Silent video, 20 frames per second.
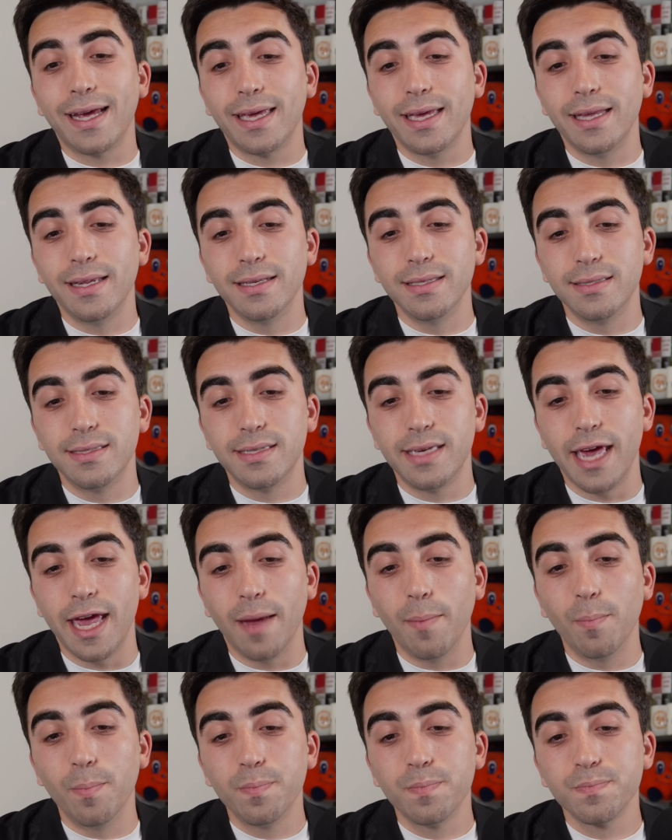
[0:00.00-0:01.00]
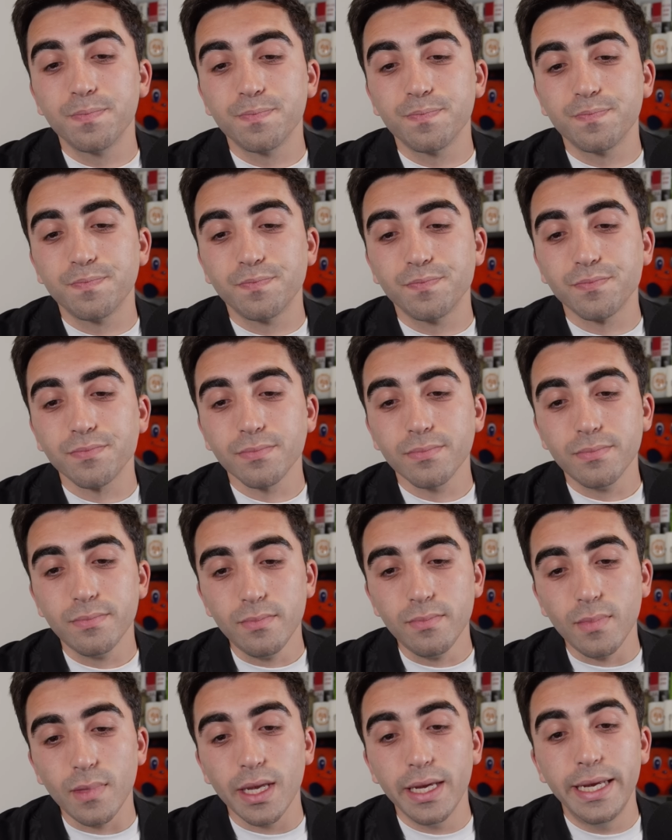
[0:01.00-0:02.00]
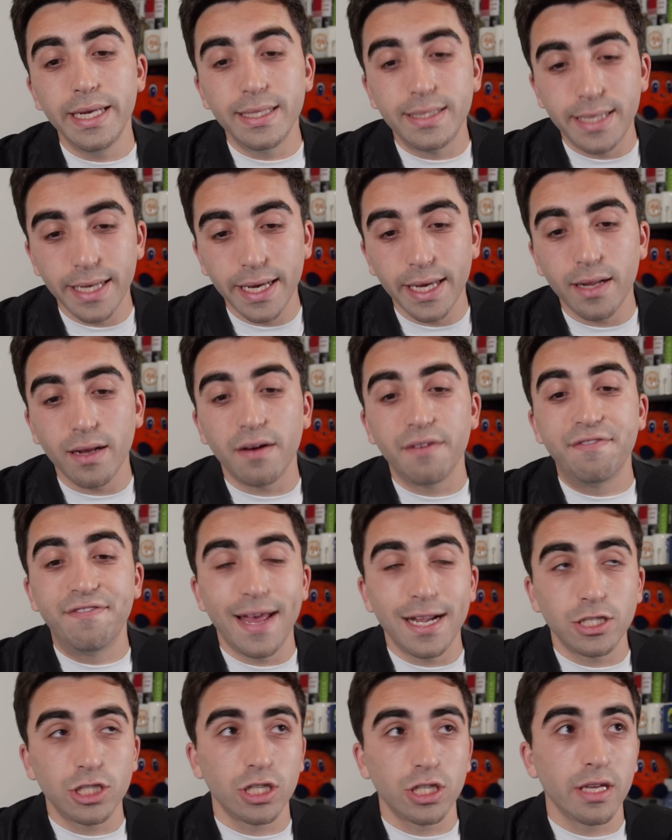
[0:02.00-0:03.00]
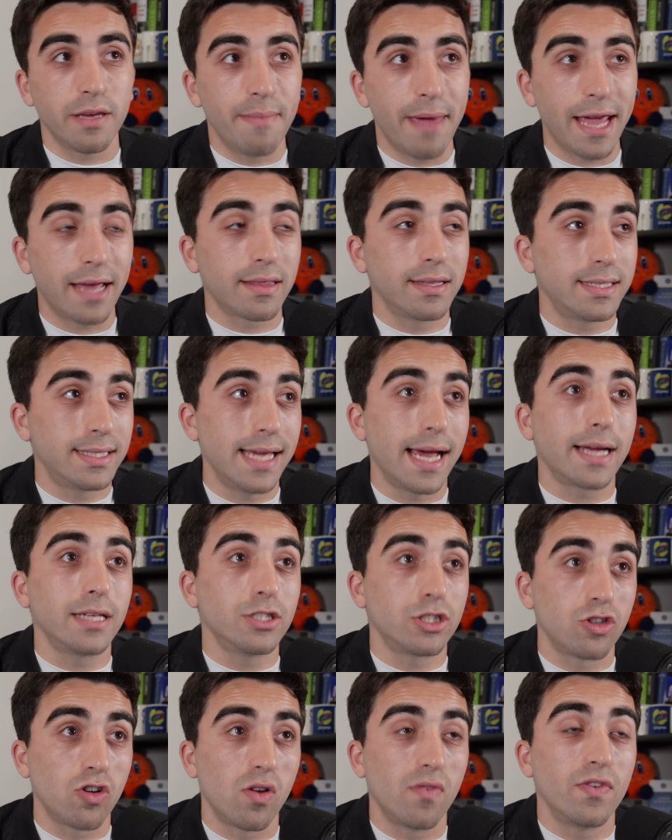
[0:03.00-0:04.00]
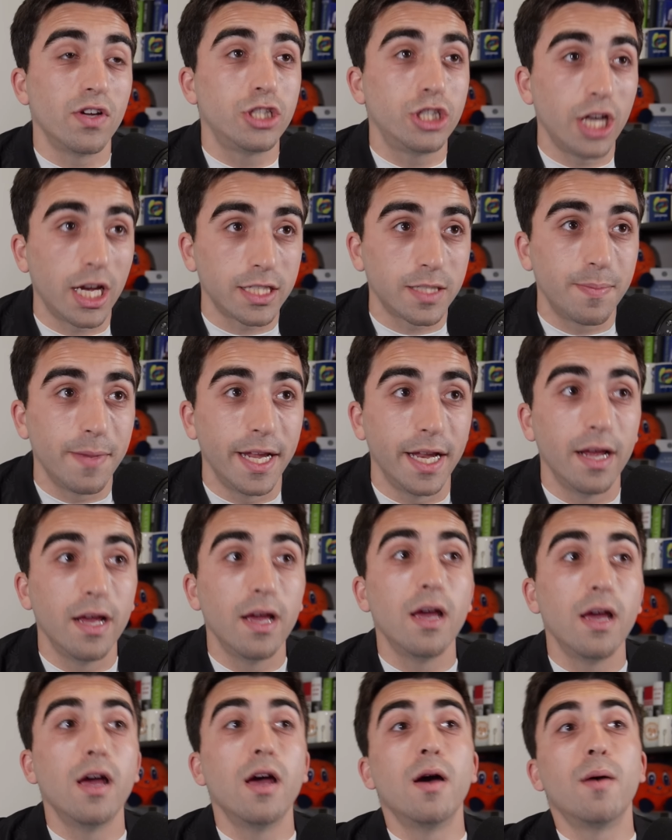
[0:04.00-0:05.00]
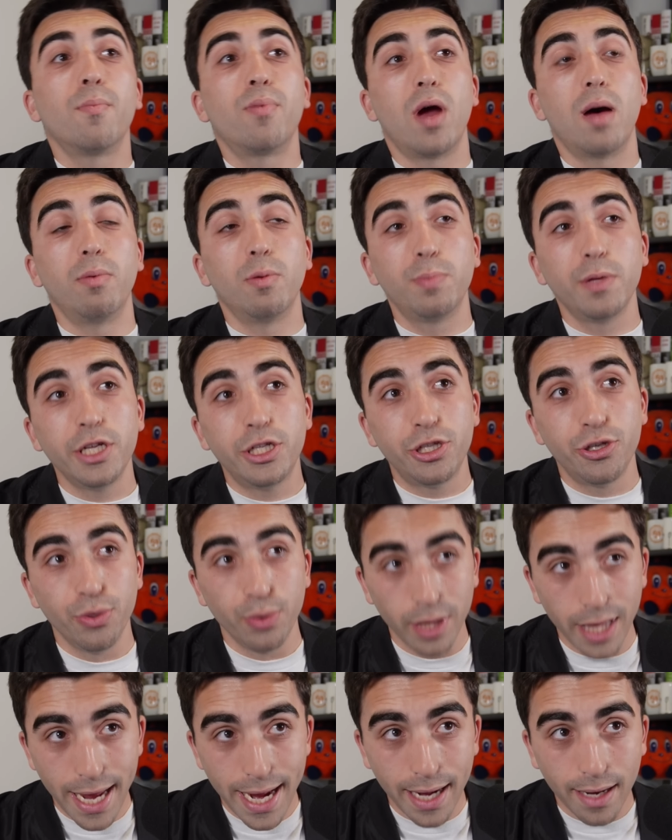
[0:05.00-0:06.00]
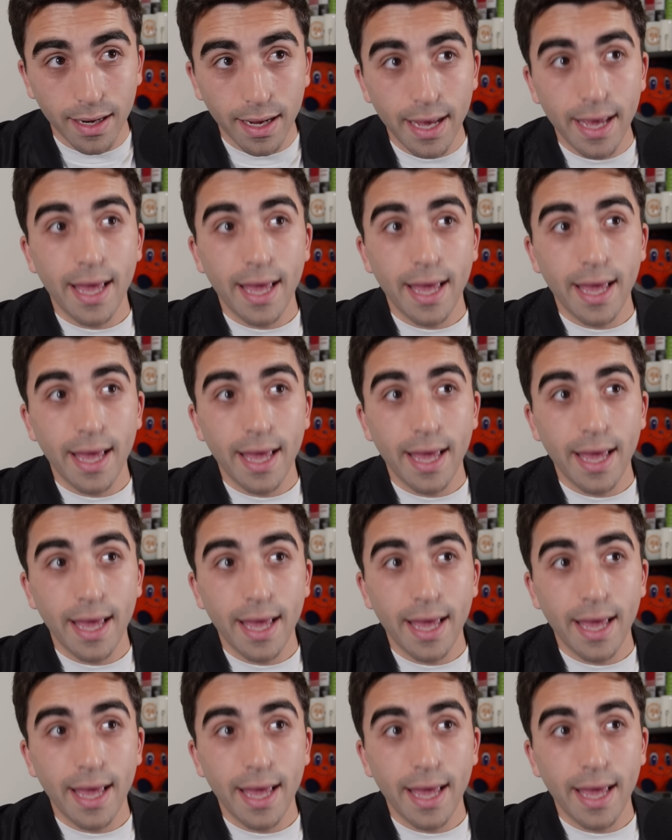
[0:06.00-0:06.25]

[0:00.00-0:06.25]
in his game. He did eventually make the second serve adjustment, probably too late.